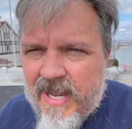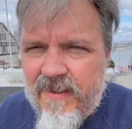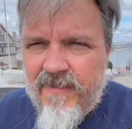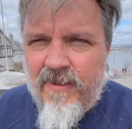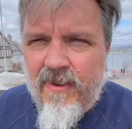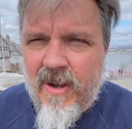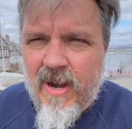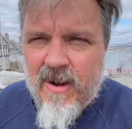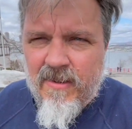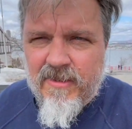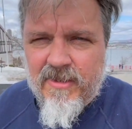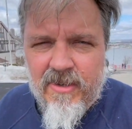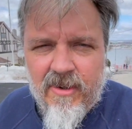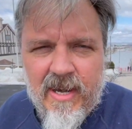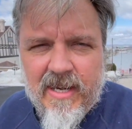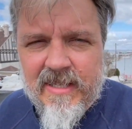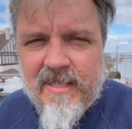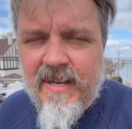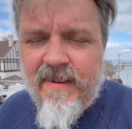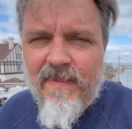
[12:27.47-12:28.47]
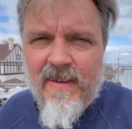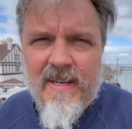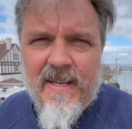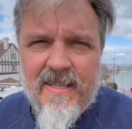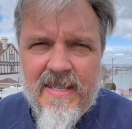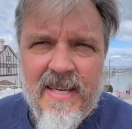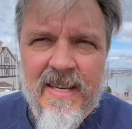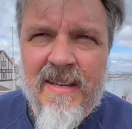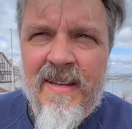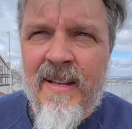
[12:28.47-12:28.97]
for outdoor
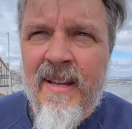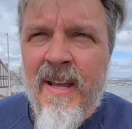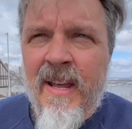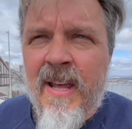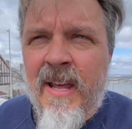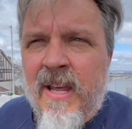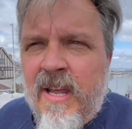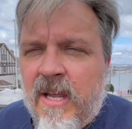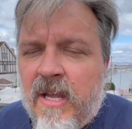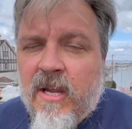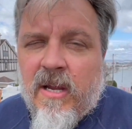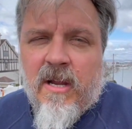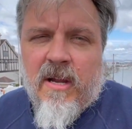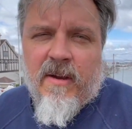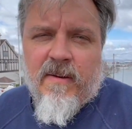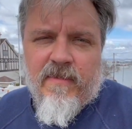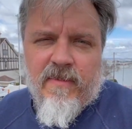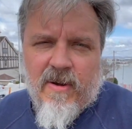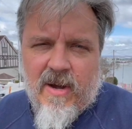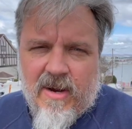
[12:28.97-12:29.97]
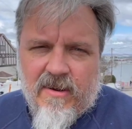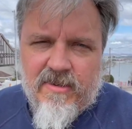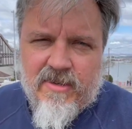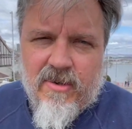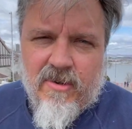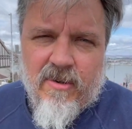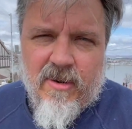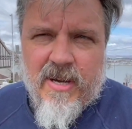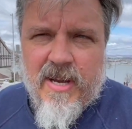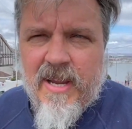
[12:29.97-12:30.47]
activities, for
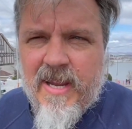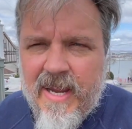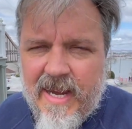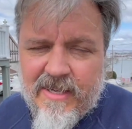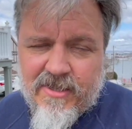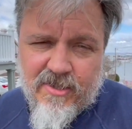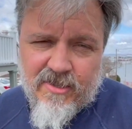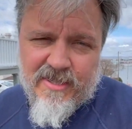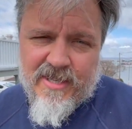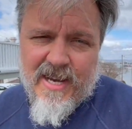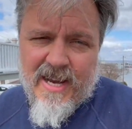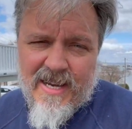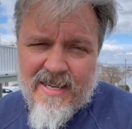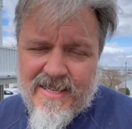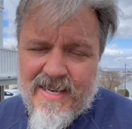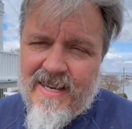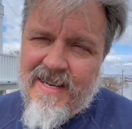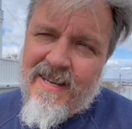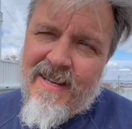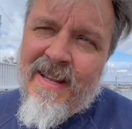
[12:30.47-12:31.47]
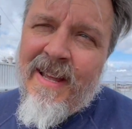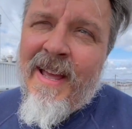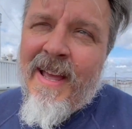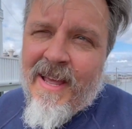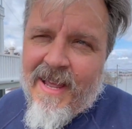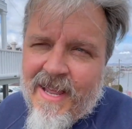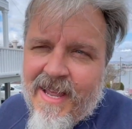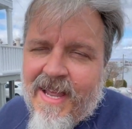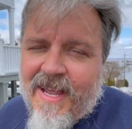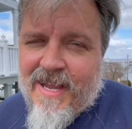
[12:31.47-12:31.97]
outdoor exercise,
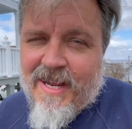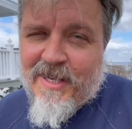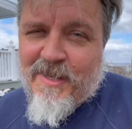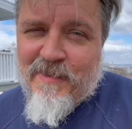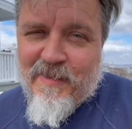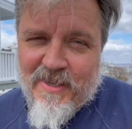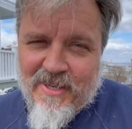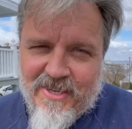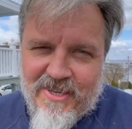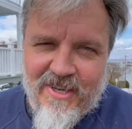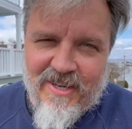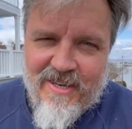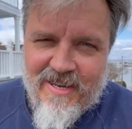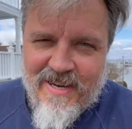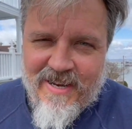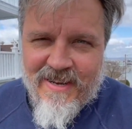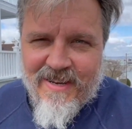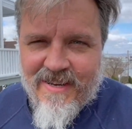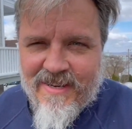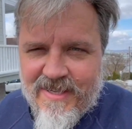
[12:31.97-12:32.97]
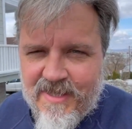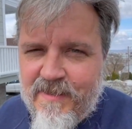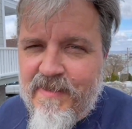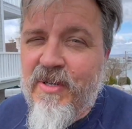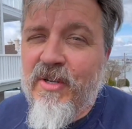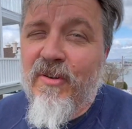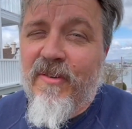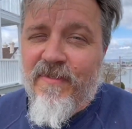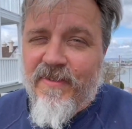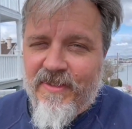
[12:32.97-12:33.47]
that's pretty good. It's
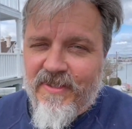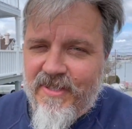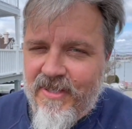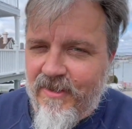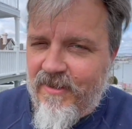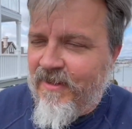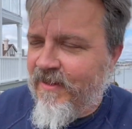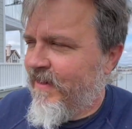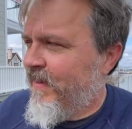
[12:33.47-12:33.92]
beautiful too.